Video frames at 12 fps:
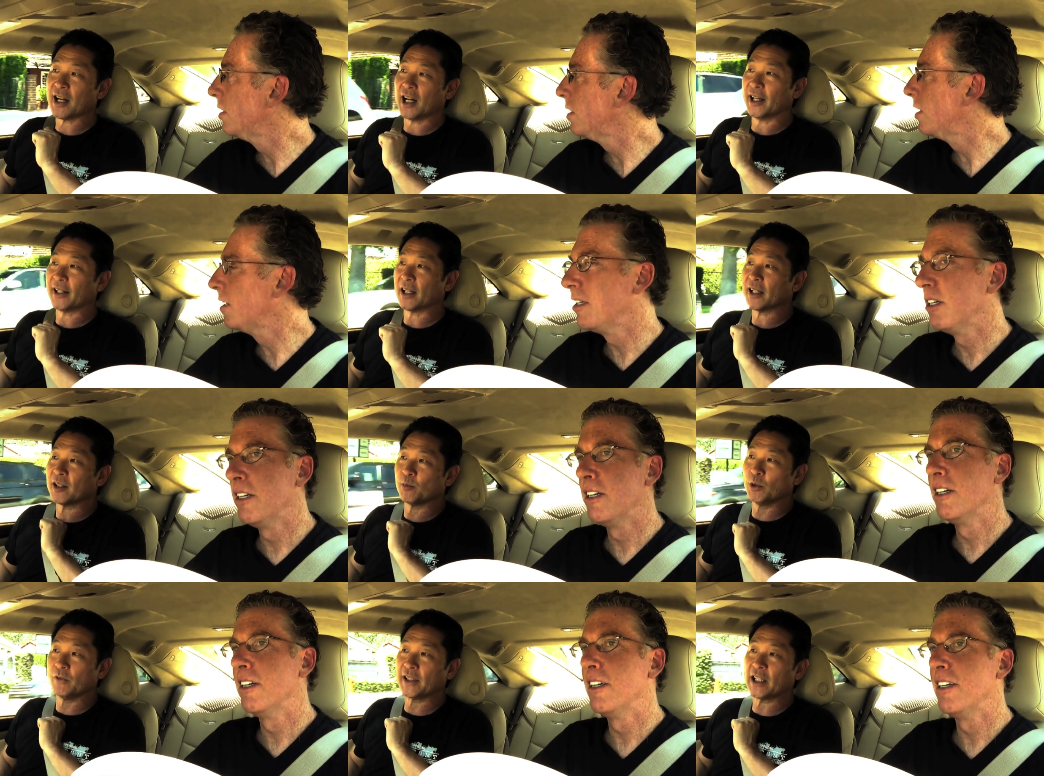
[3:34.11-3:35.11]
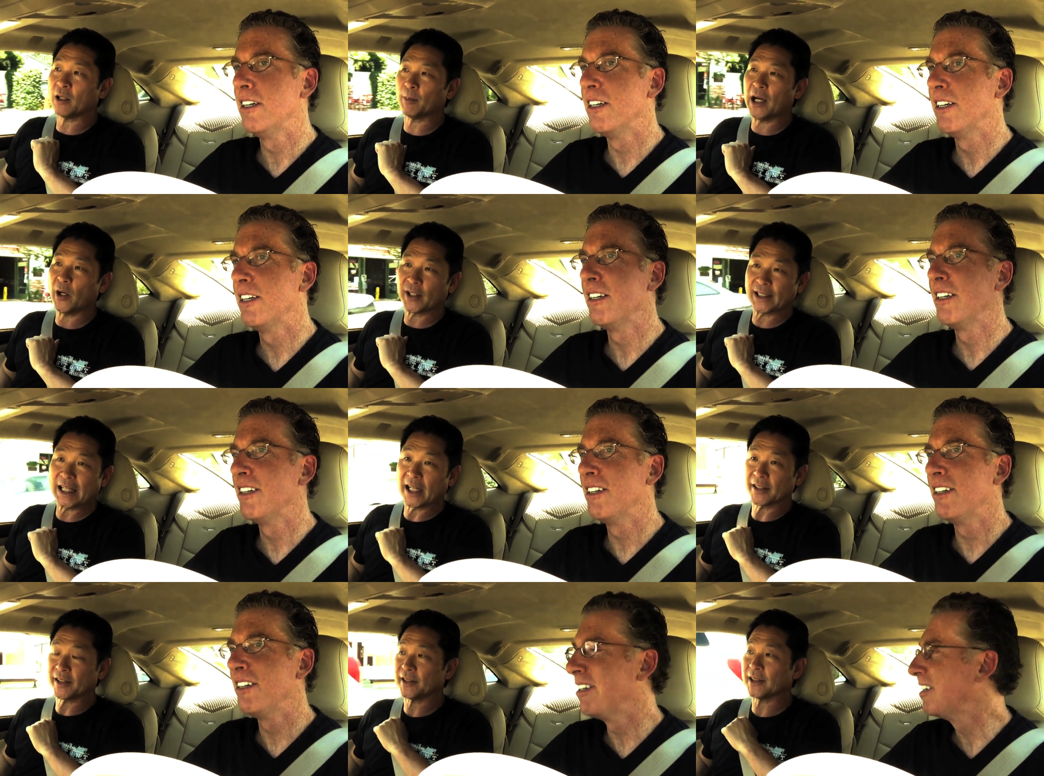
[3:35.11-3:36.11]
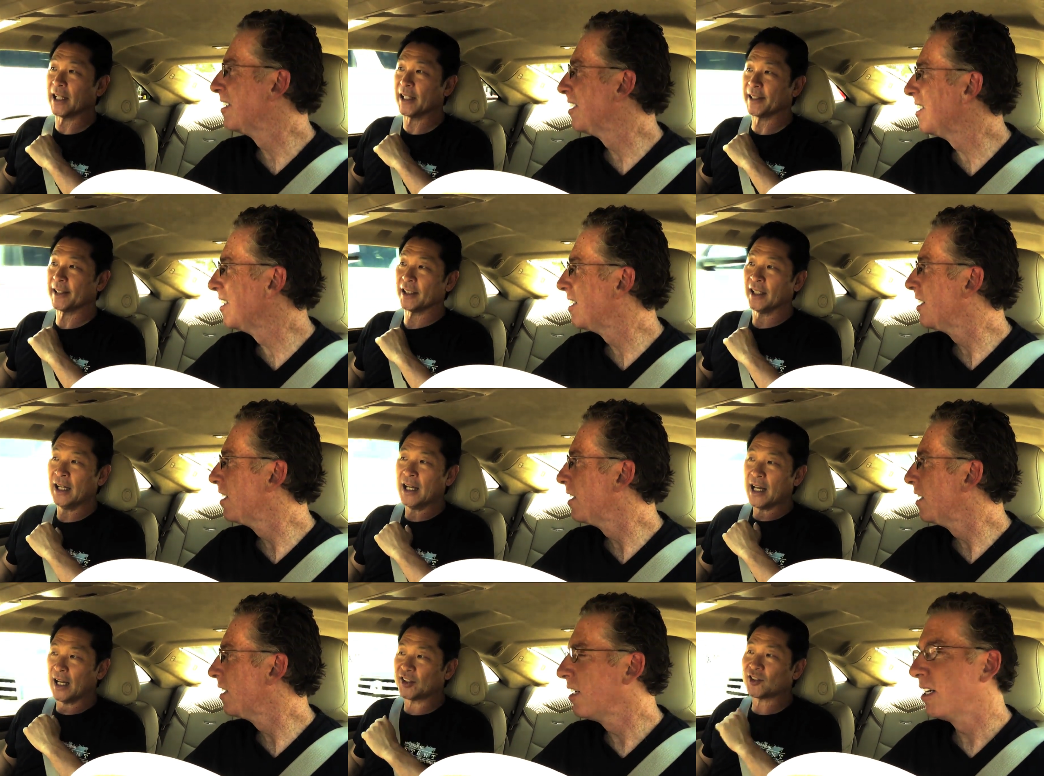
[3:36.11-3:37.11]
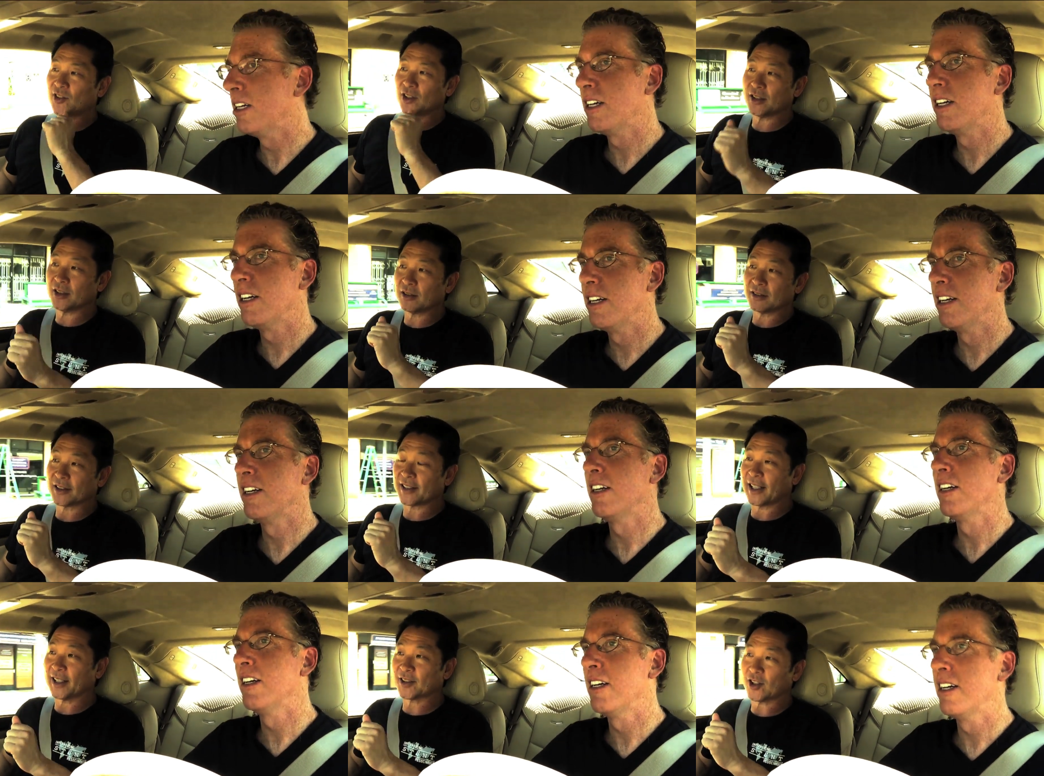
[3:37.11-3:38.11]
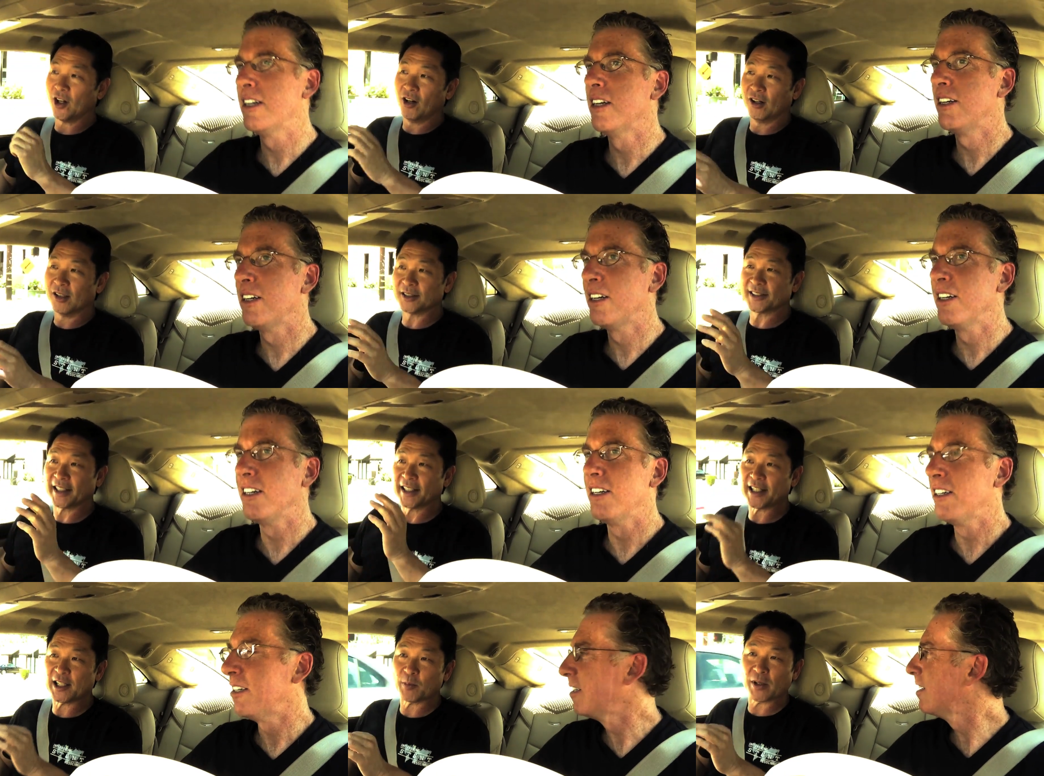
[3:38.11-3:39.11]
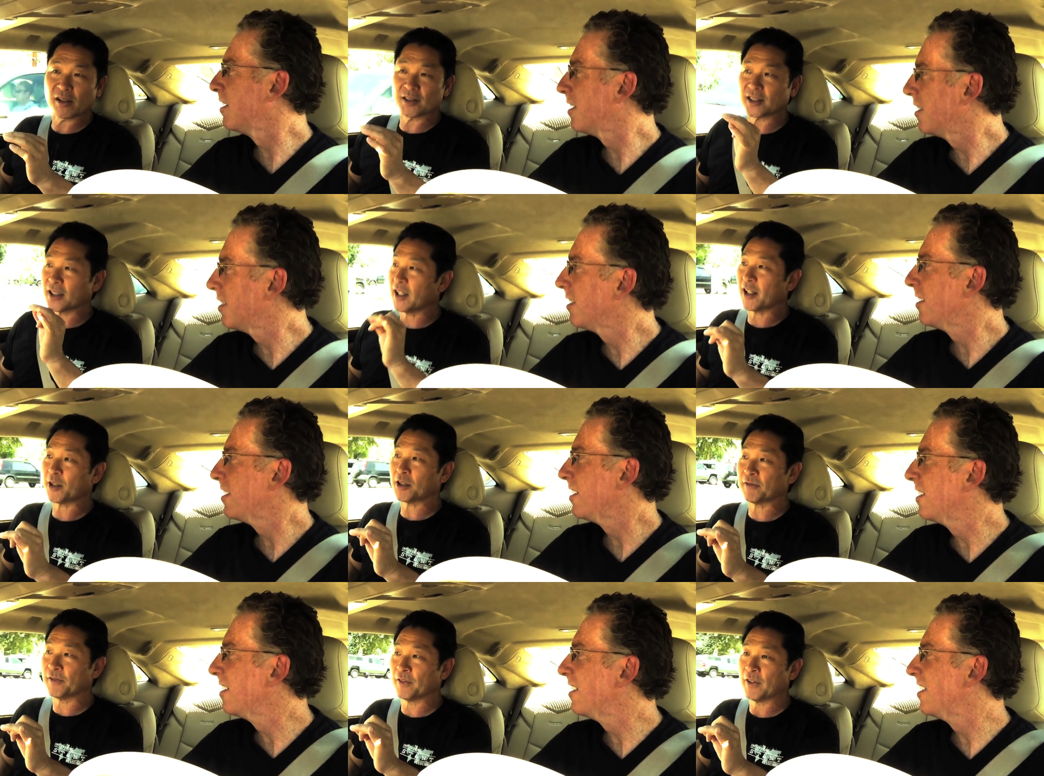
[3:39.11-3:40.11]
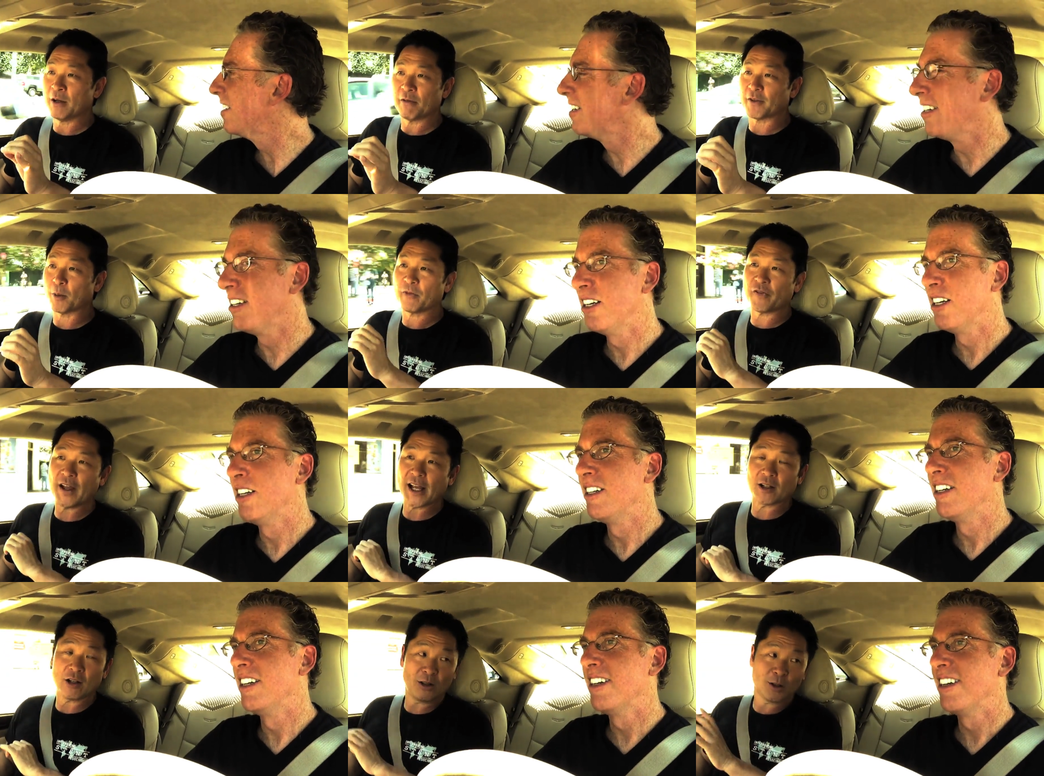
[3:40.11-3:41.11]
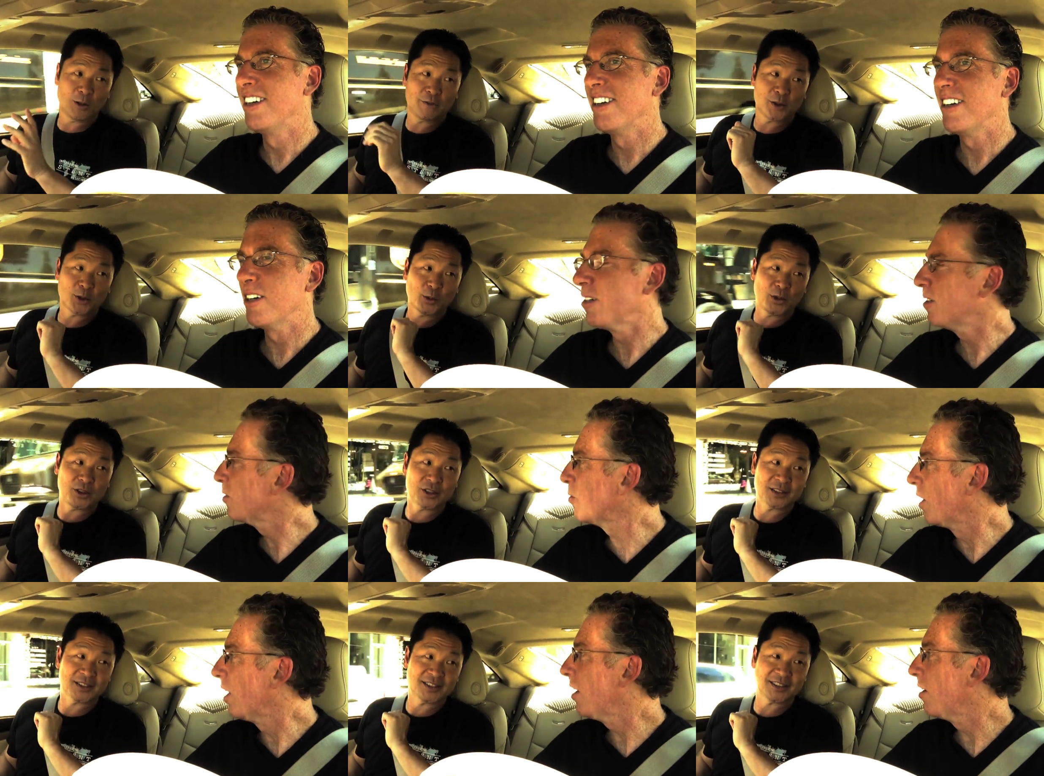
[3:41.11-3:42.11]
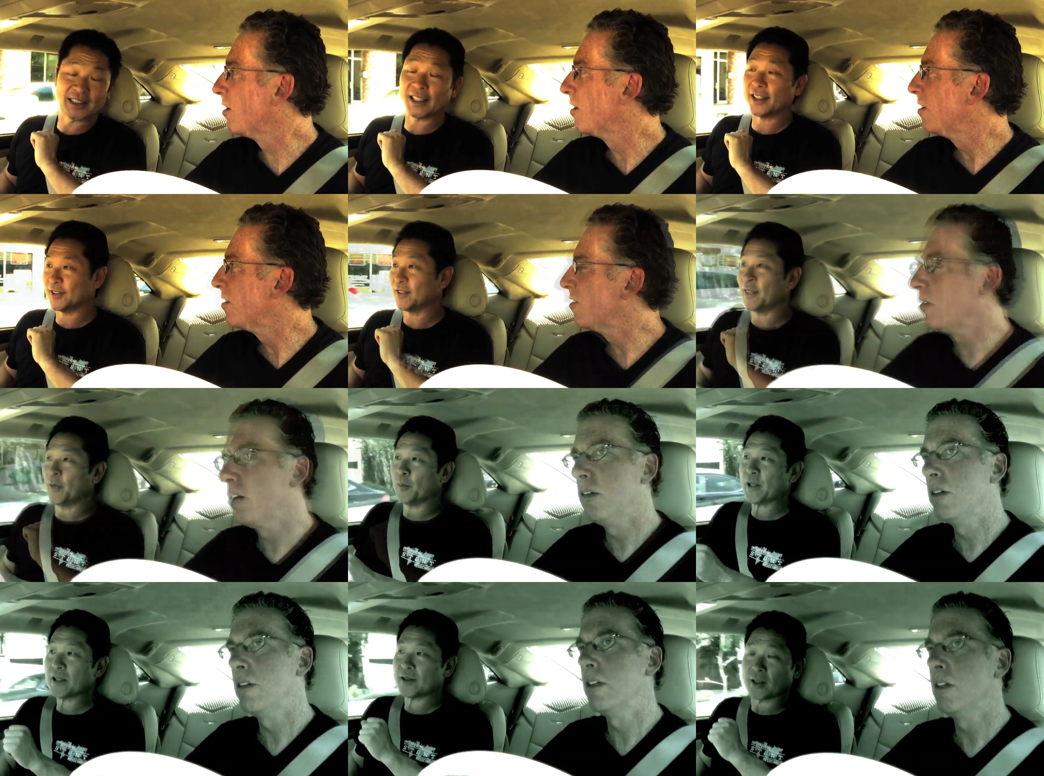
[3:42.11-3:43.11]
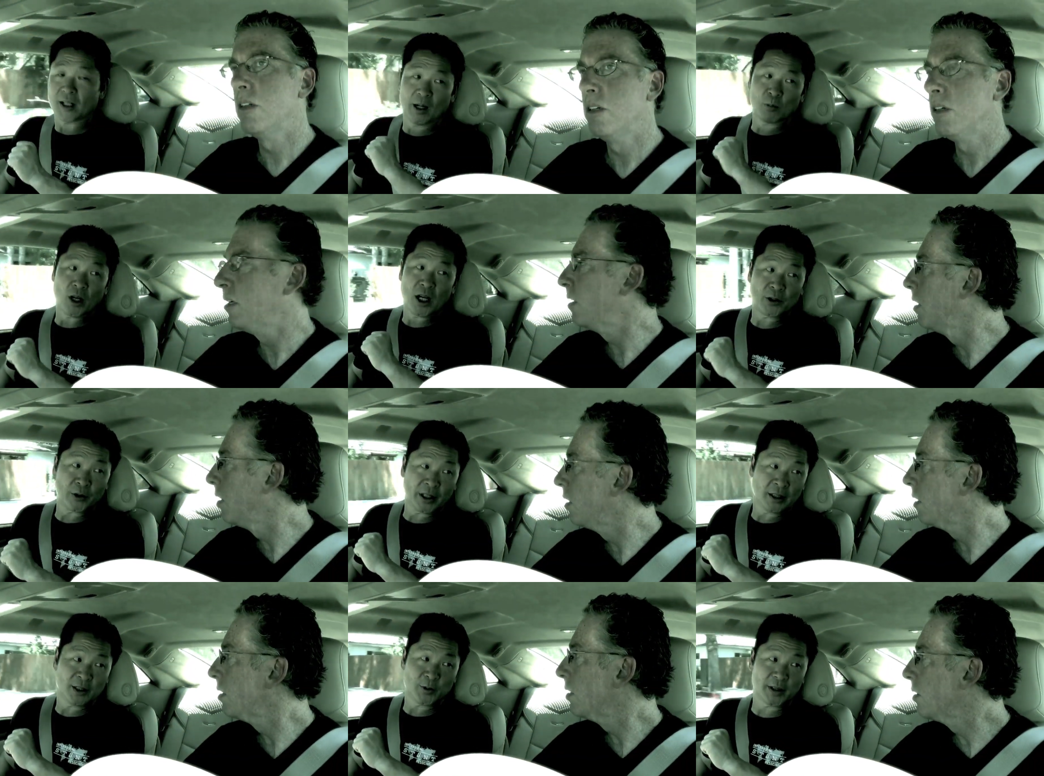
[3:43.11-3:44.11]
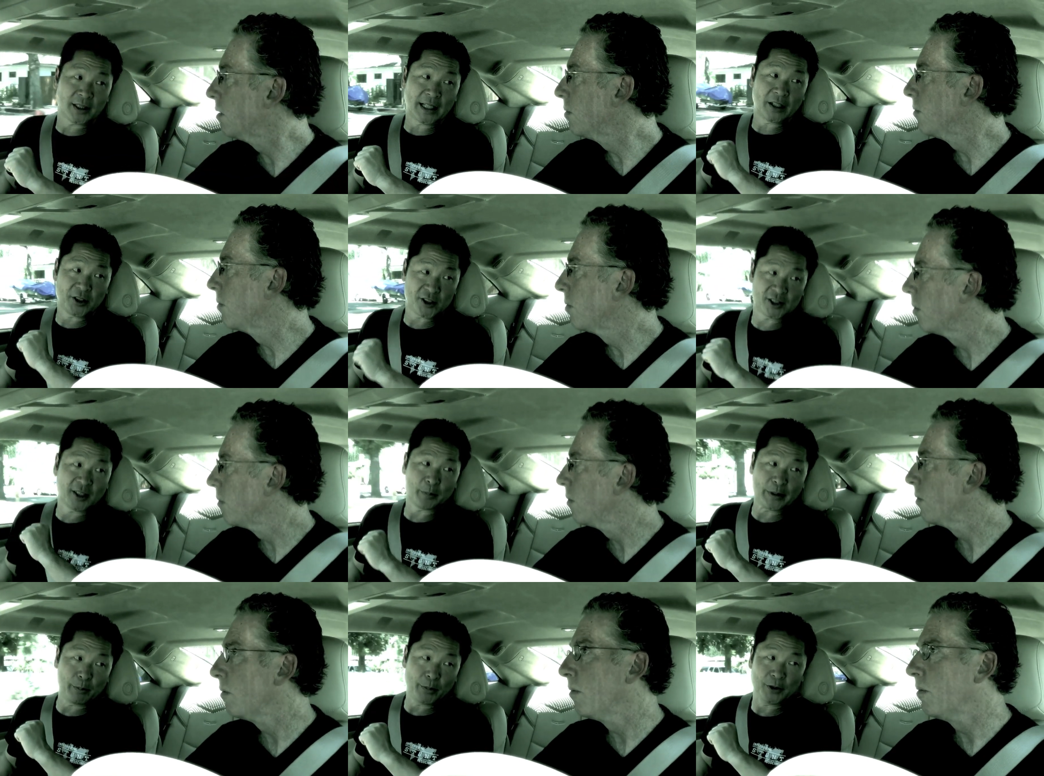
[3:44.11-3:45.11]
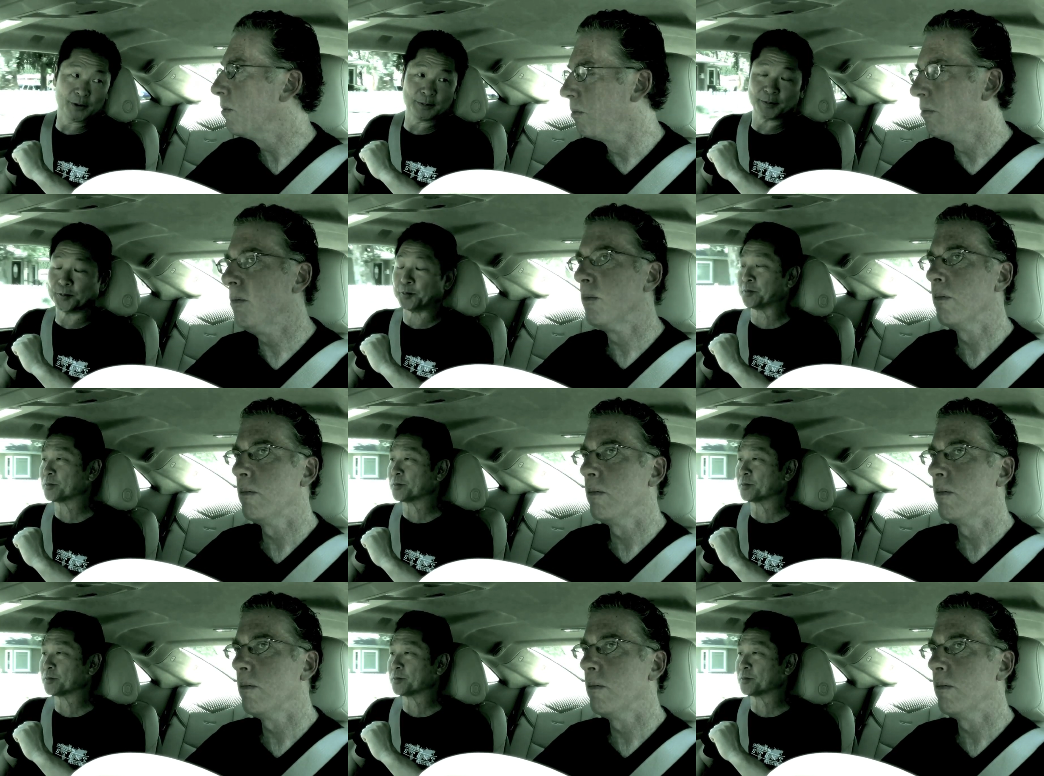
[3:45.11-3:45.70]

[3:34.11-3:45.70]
Speaker 1: Uh, the movie came out in 1990. I still get calls and emails and letters from fans all over the world. Wow. Yeah, so wow. For me, it's the camaraderie of the stunt people. Mm -hmm.